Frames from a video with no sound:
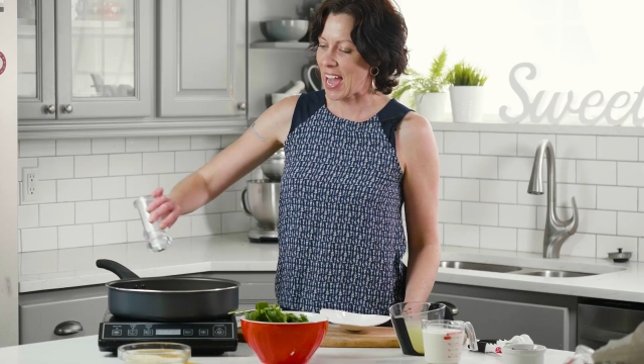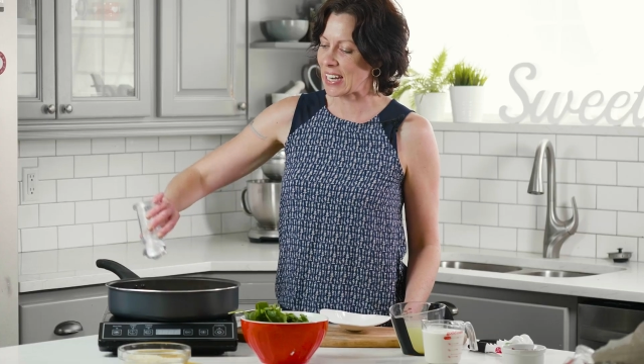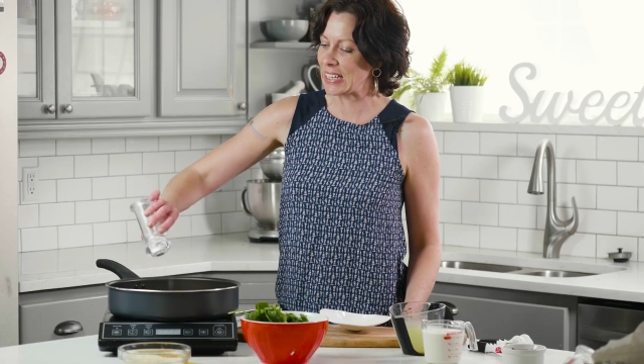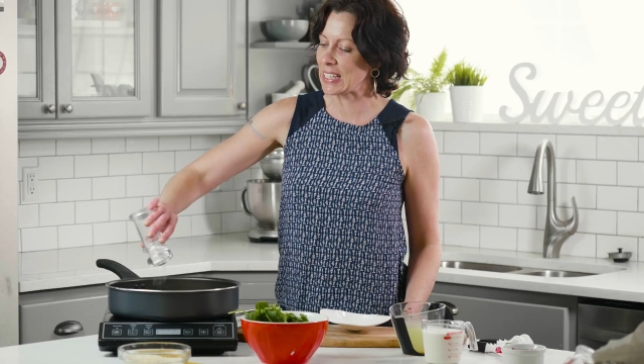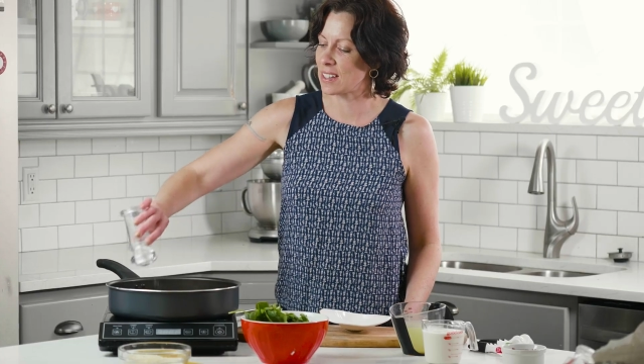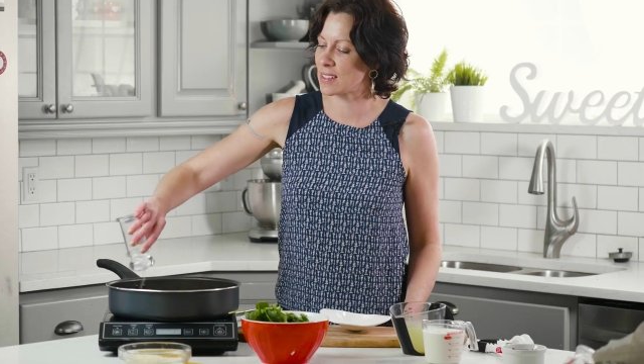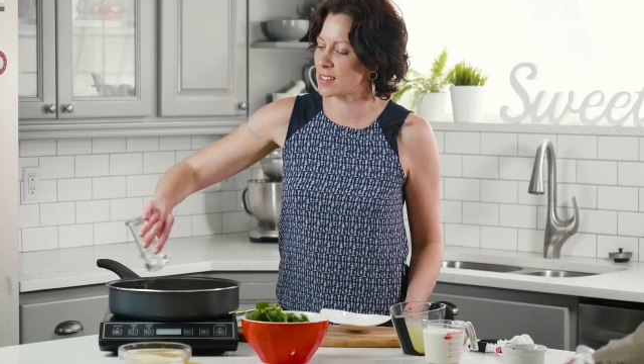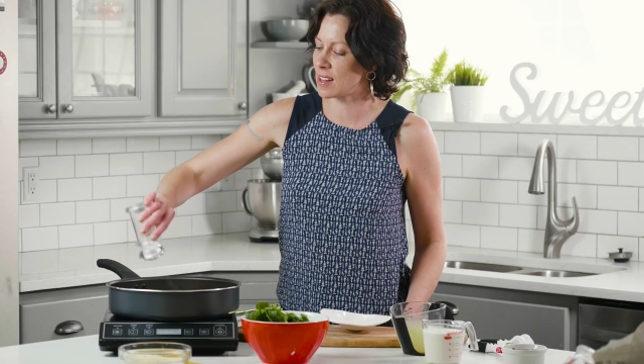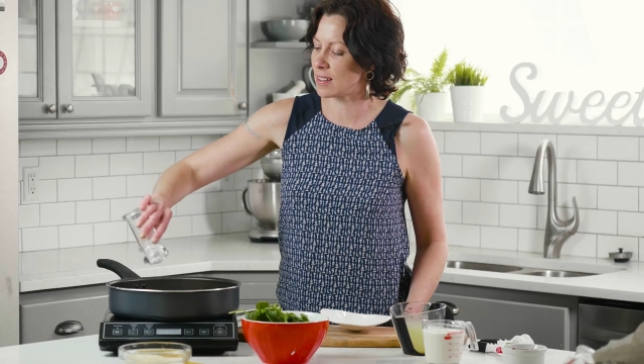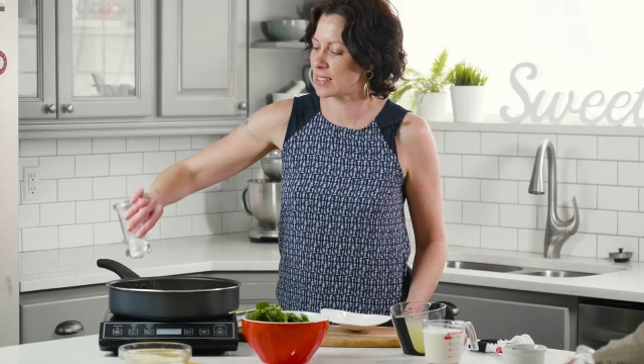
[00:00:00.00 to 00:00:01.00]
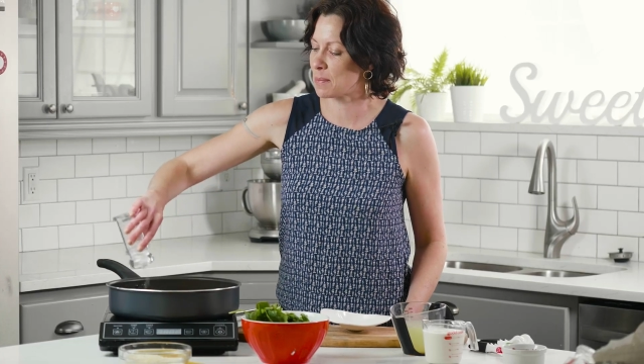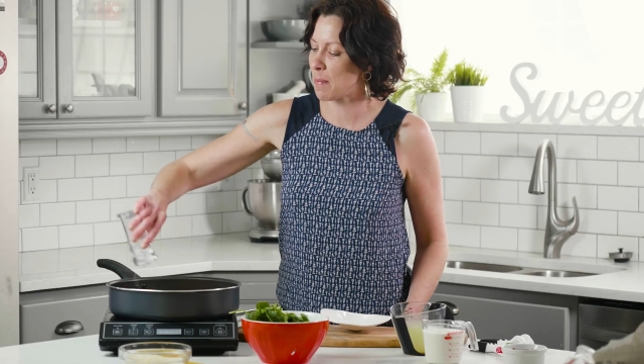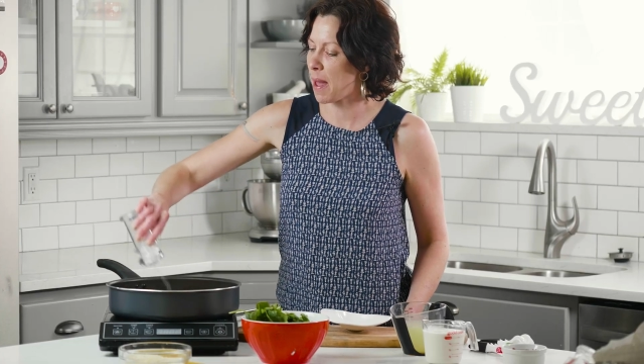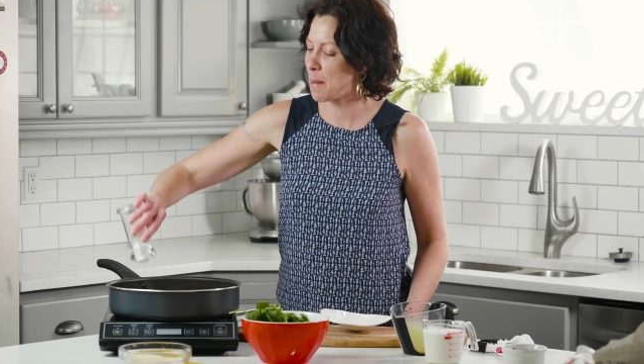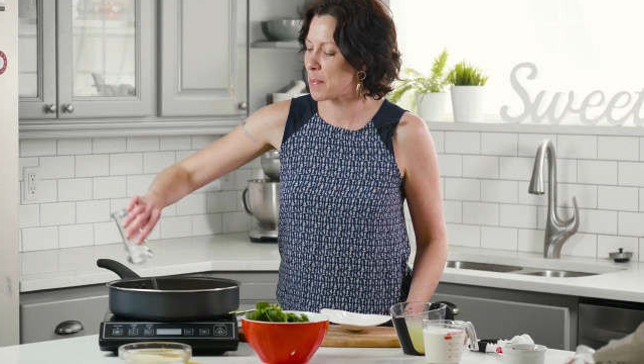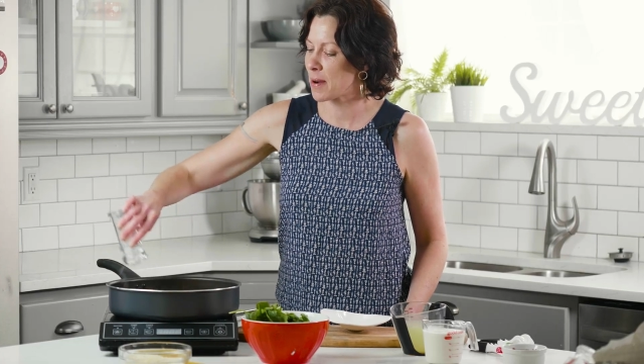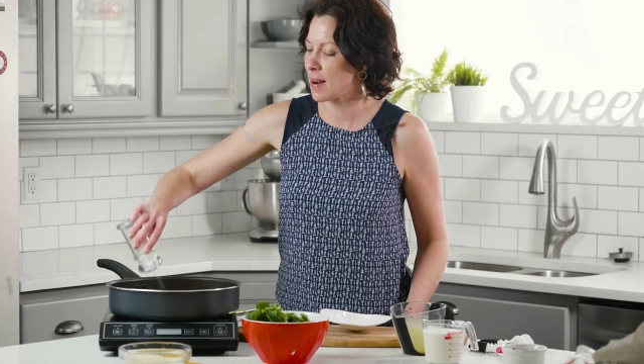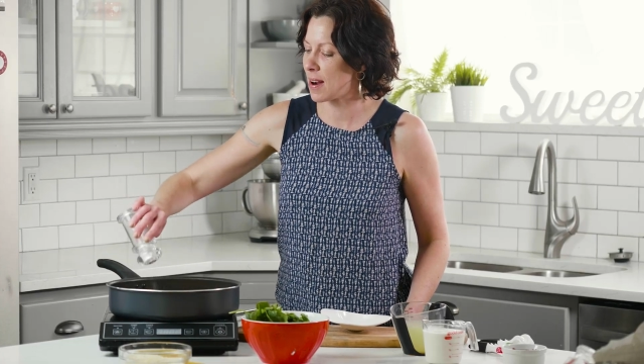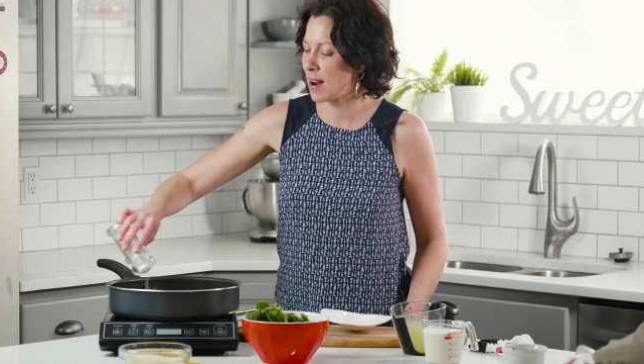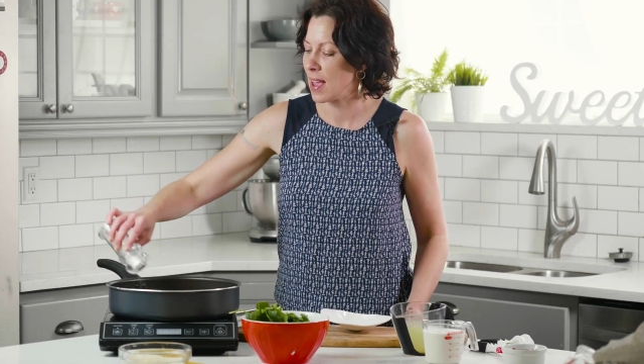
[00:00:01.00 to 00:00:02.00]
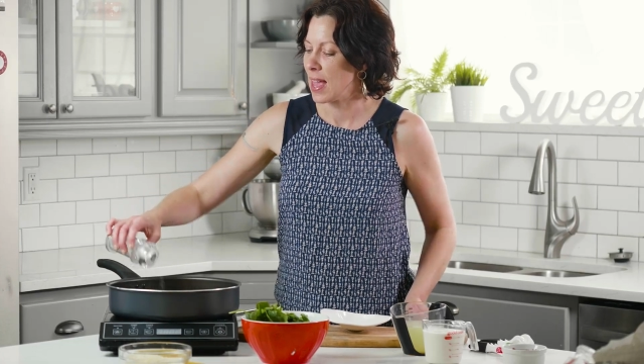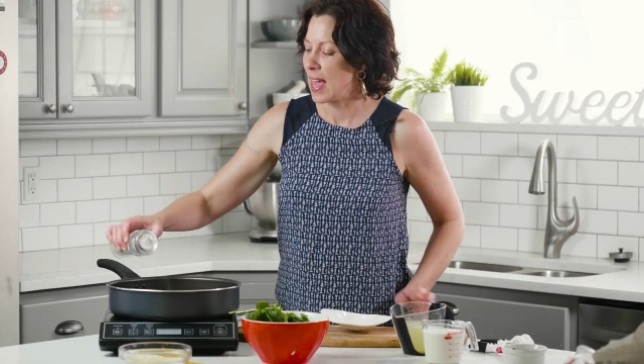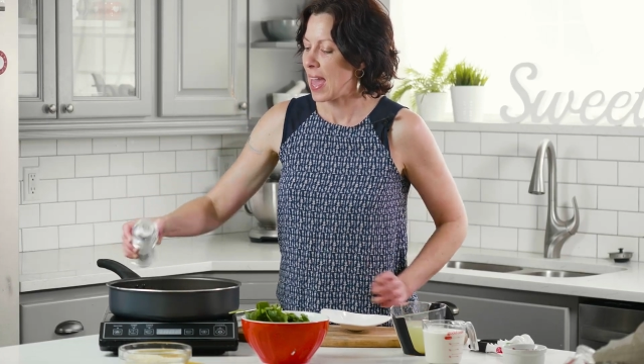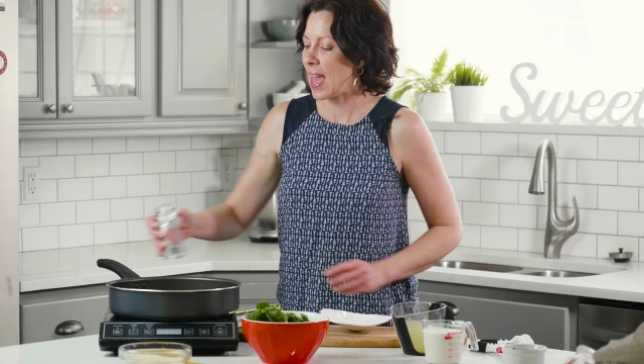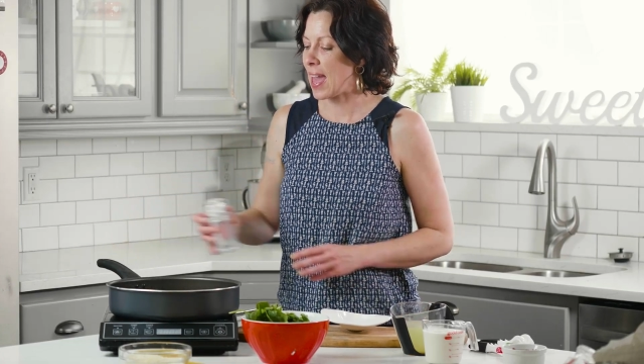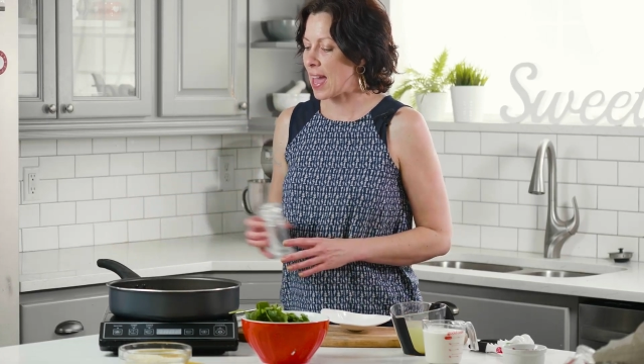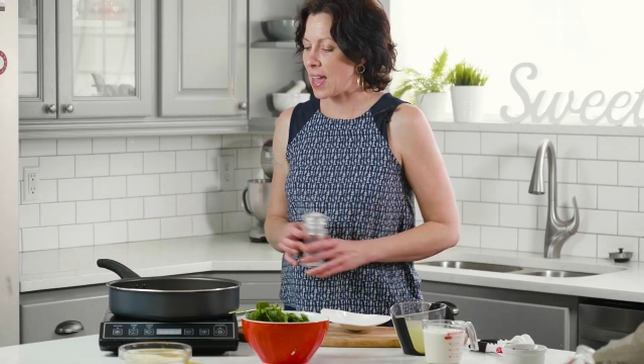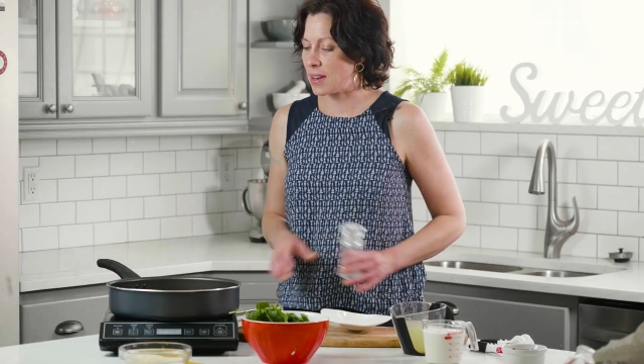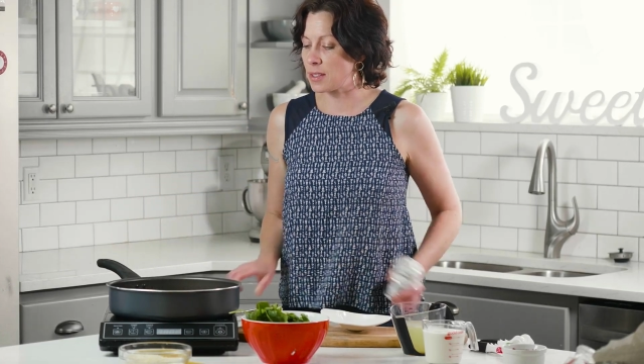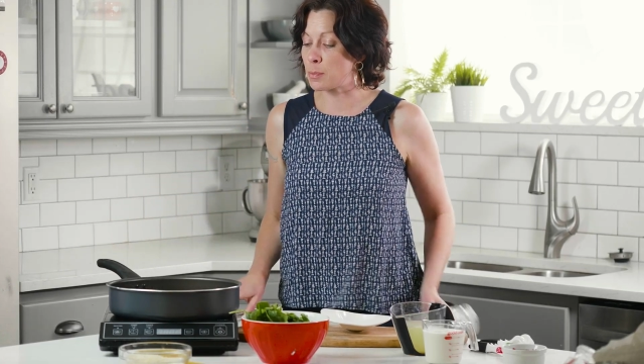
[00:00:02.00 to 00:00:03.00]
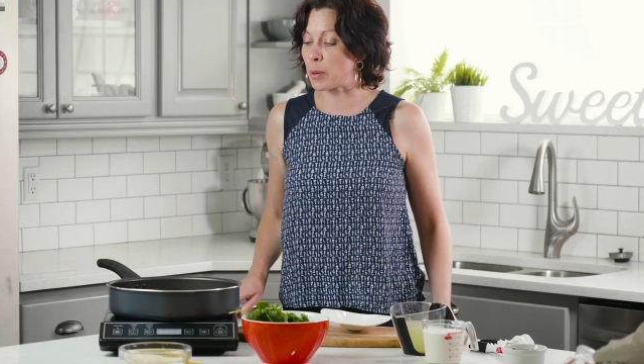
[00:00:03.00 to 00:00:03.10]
Add a little salt and pepper and